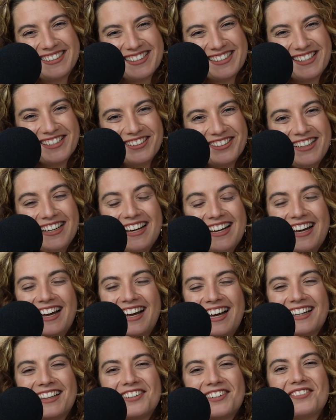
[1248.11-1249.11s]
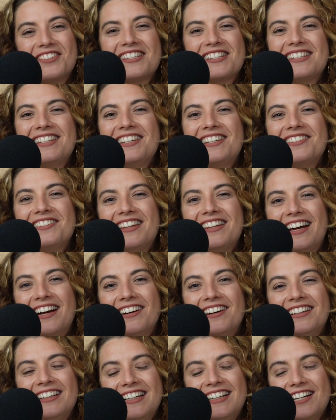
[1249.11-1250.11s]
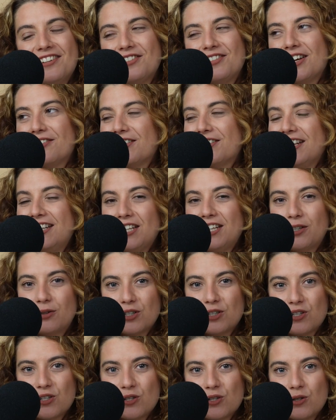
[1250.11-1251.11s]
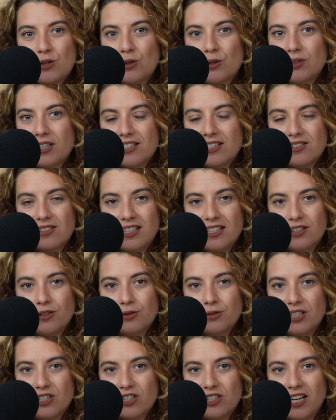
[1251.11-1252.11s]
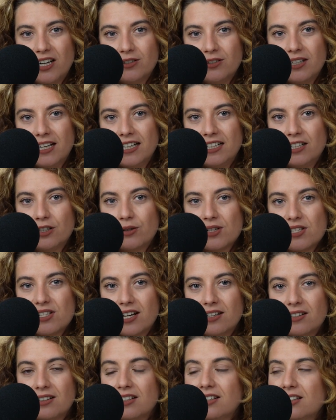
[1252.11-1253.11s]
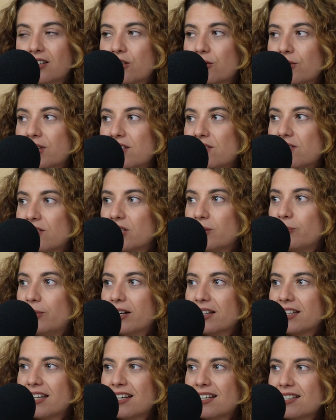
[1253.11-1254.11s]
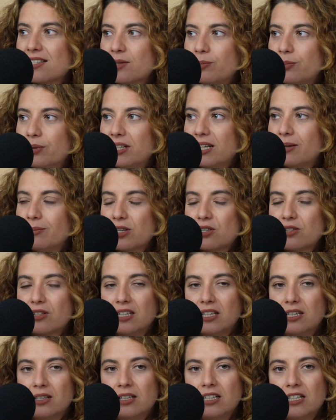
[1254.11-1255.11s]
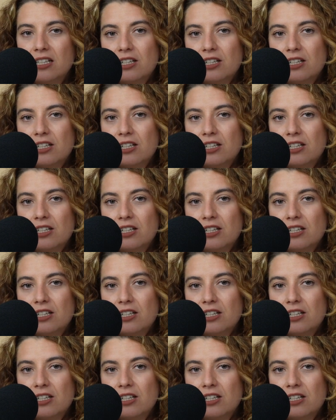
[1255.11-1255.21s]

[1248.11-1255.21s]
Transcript: So I'd love to see you there. If you have any questions, don't hesitate to reach out. I know I sound a little crazy on the podcast, but I'm actually